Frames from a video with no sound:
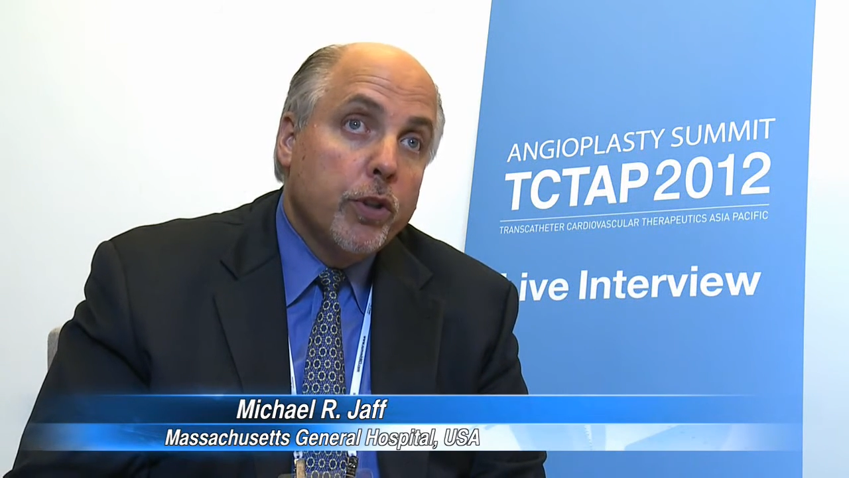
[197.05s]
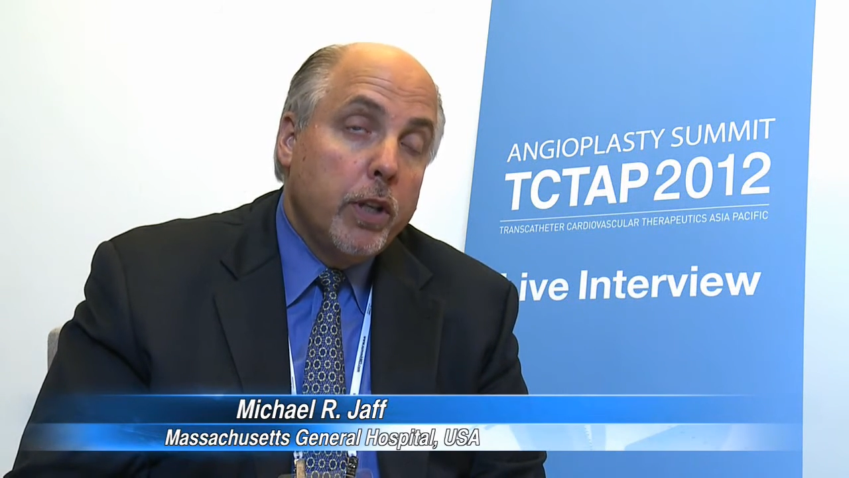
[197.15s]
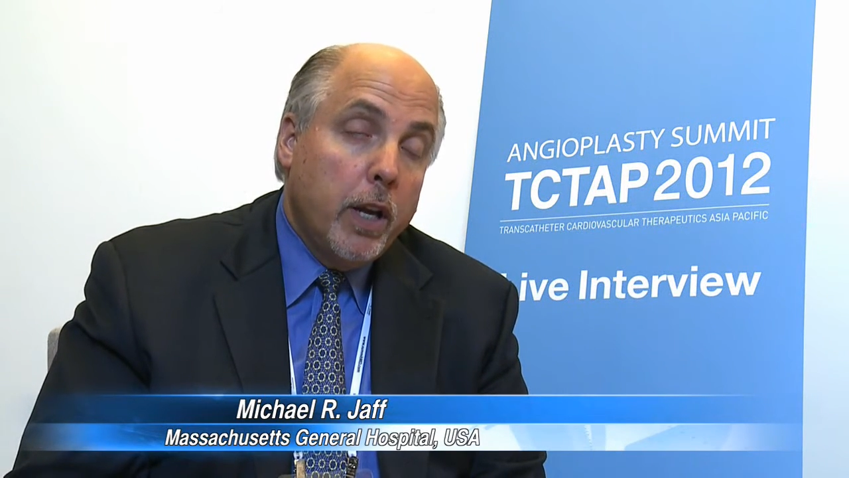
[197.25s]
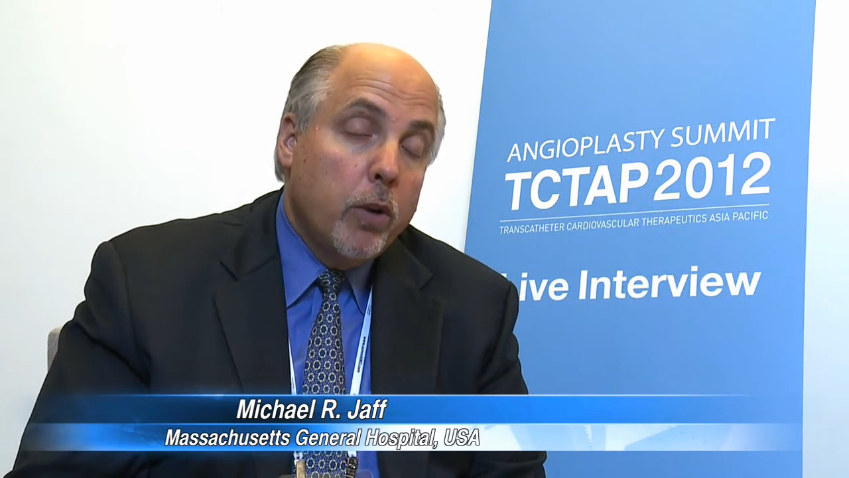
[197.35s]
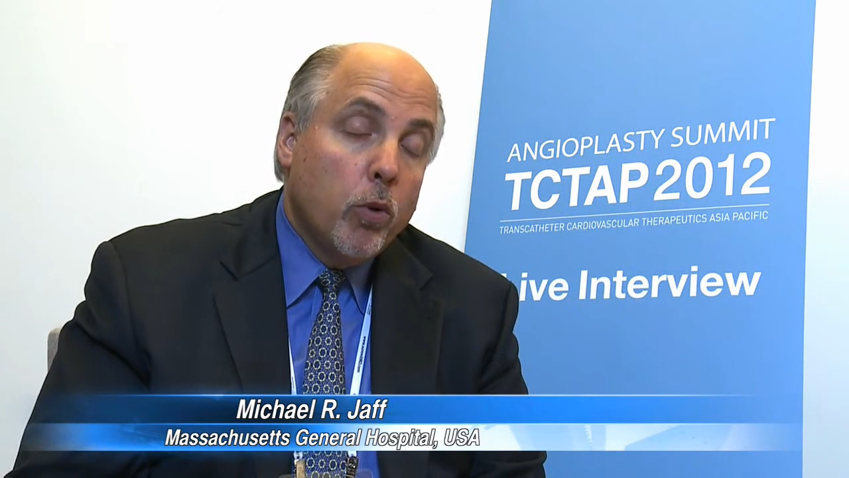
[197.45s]
of
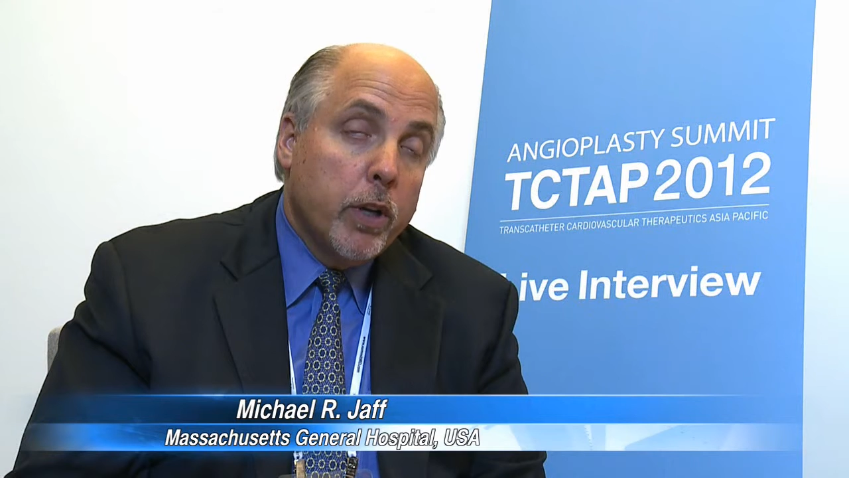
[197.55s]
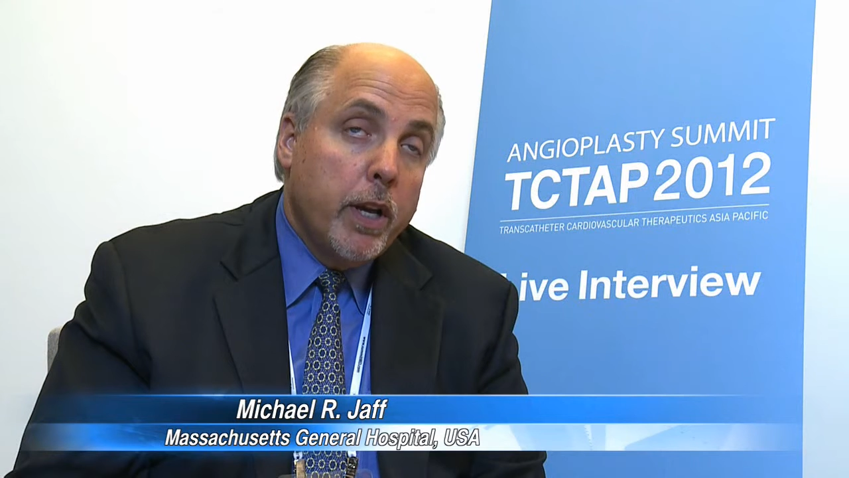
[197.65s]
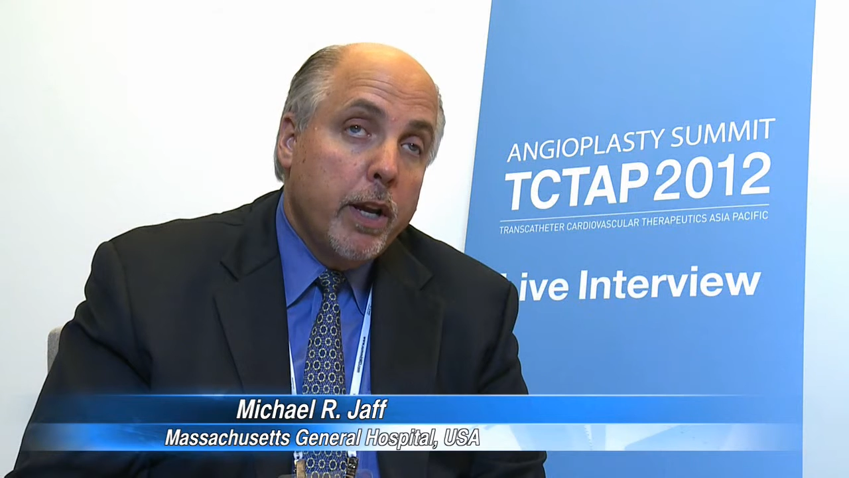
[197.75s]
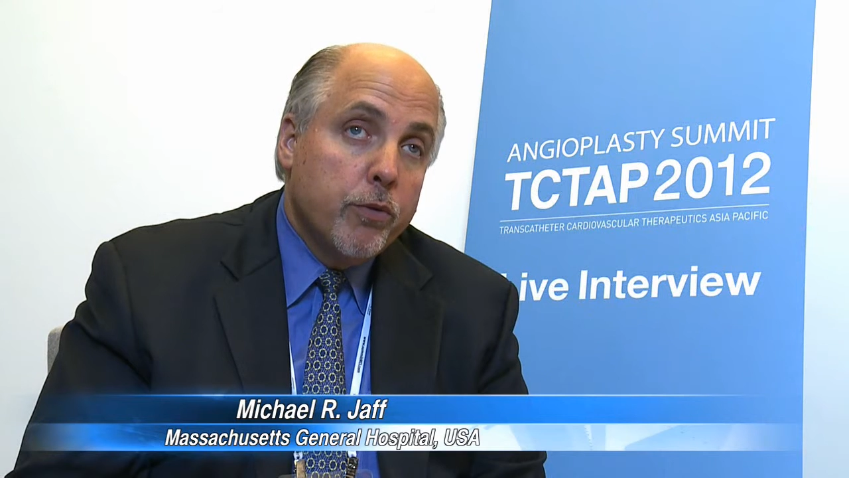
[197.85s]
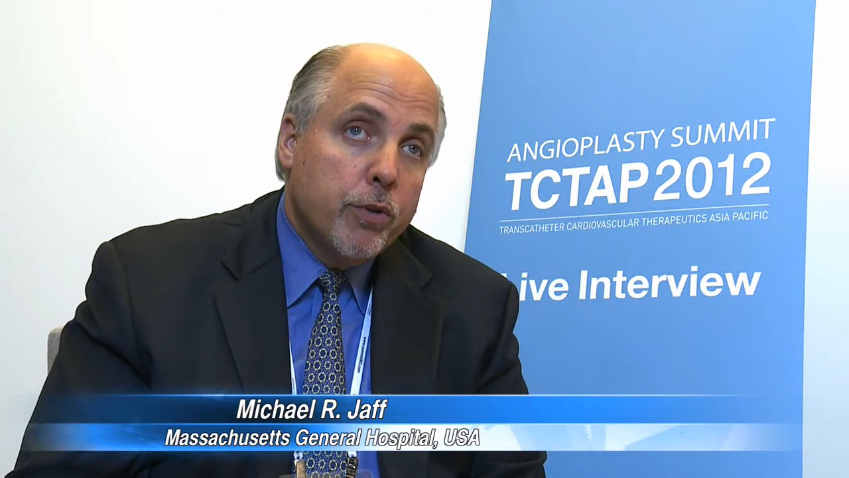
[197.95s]
the aortic
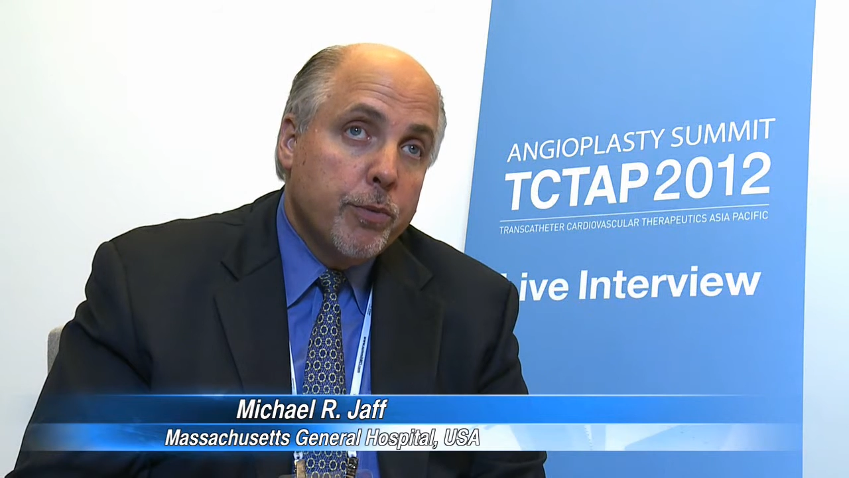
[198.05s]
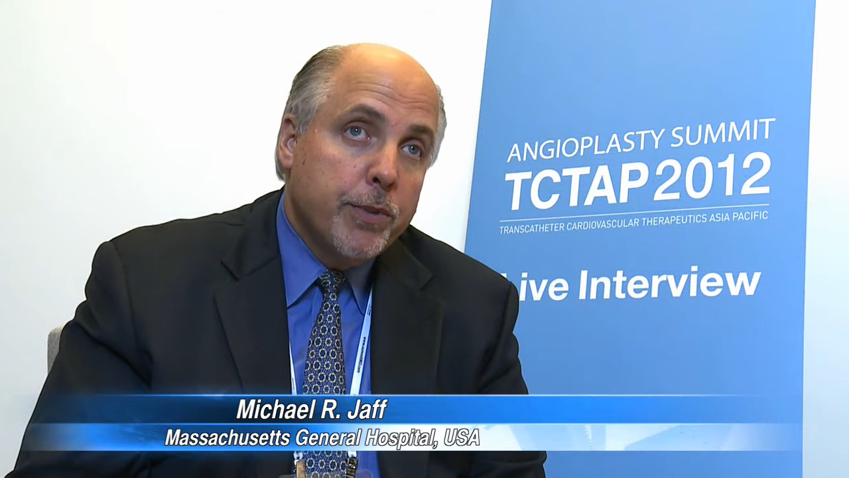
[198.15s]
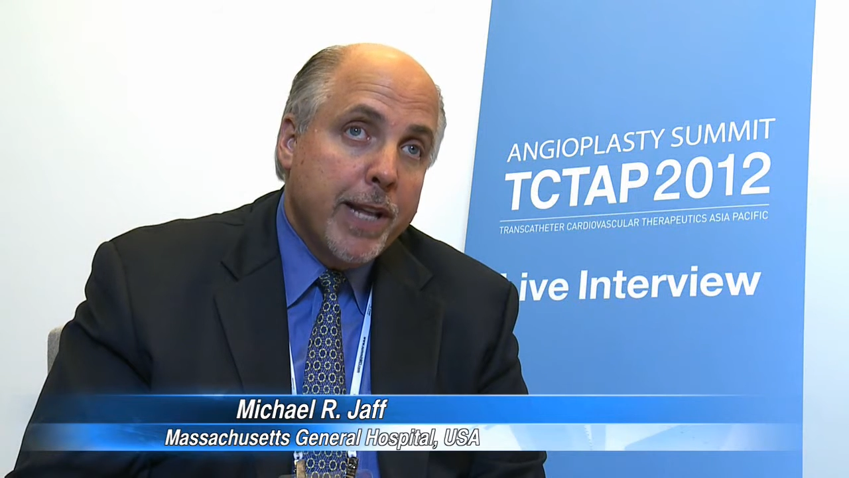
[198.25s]
aneurysms